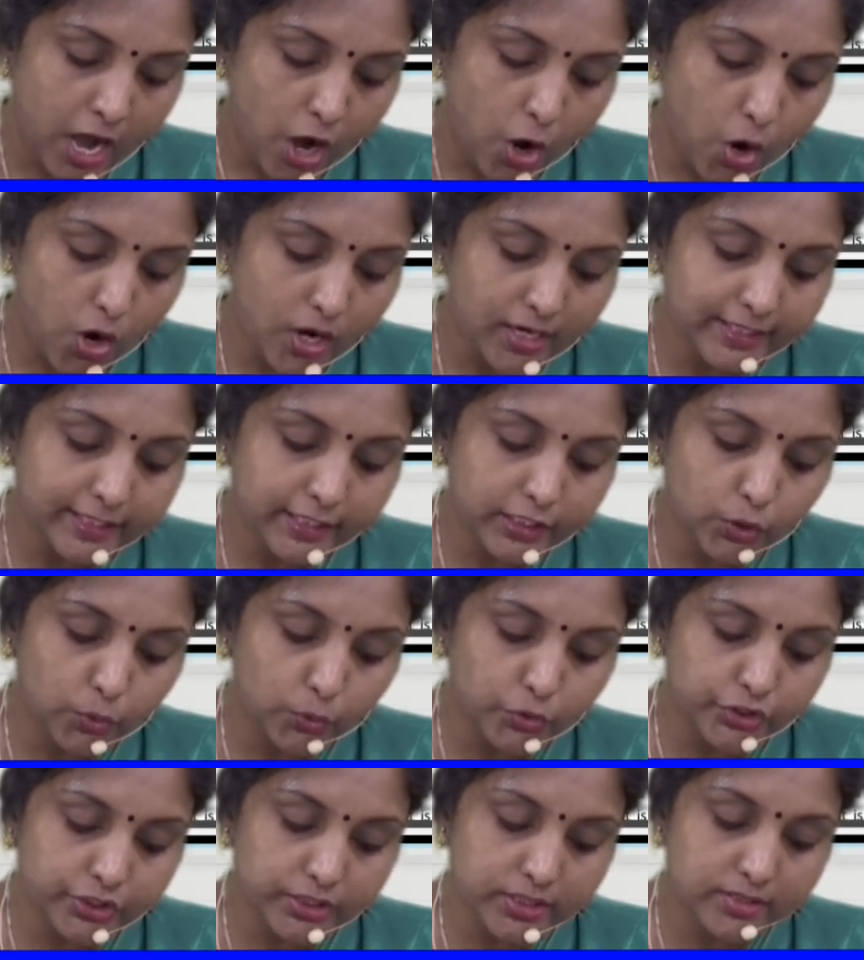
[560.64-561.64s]
All the
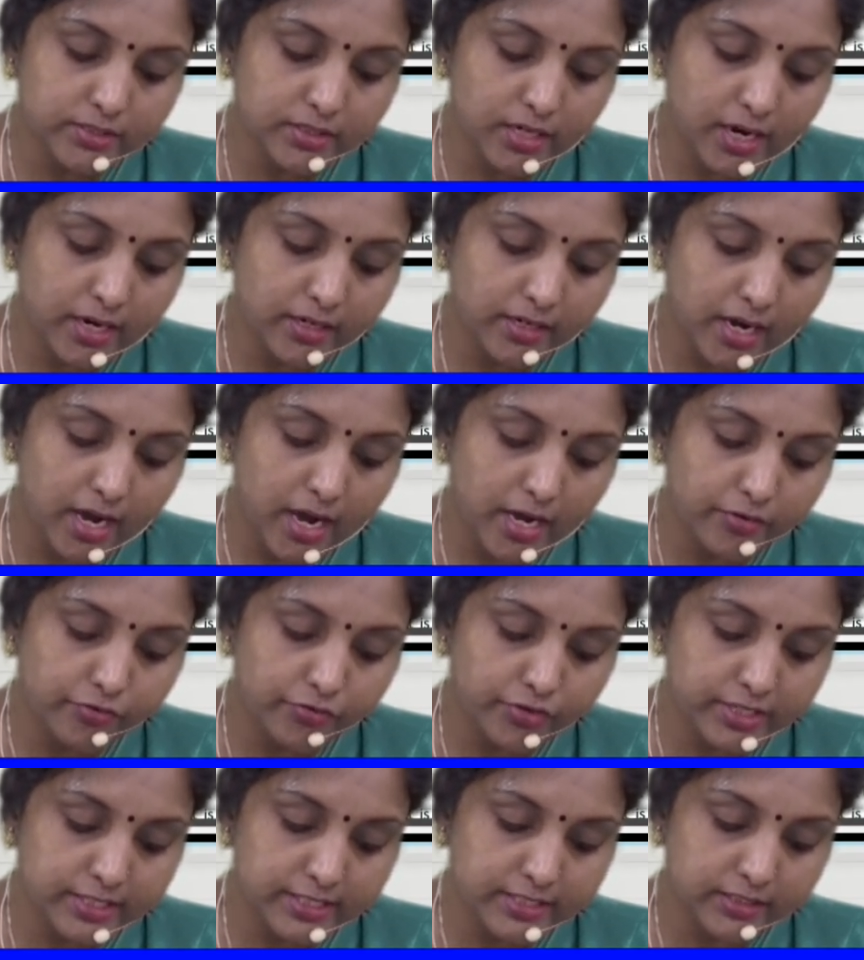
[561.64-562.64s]
coaches are
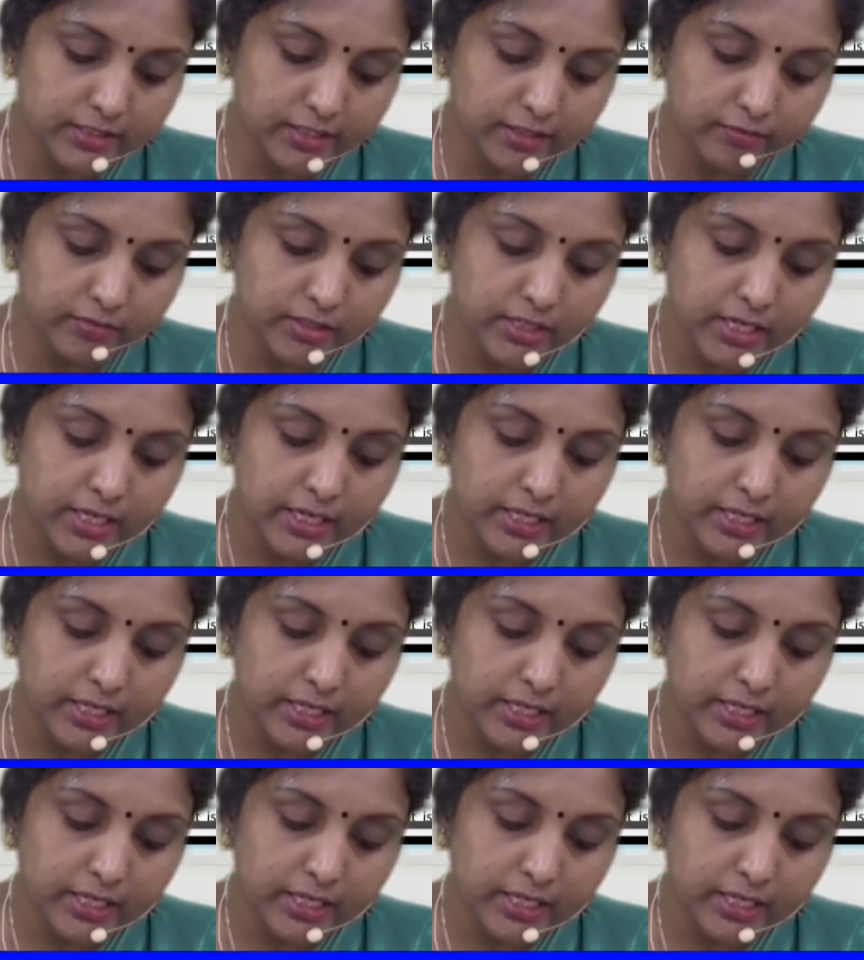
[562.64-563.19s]
unreserved.